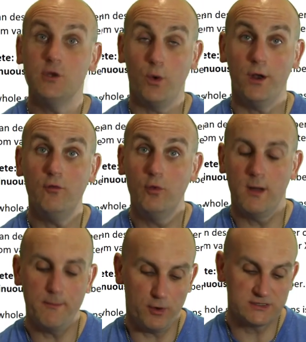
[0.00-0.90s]
what are all
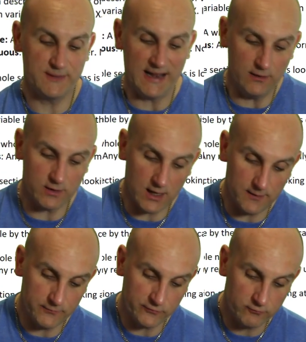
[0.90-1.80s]
my possible
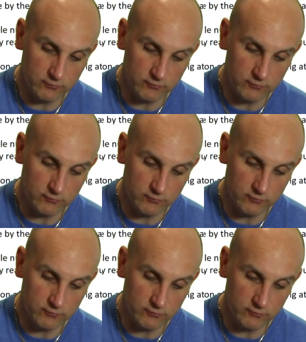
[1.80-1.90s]
outcomes?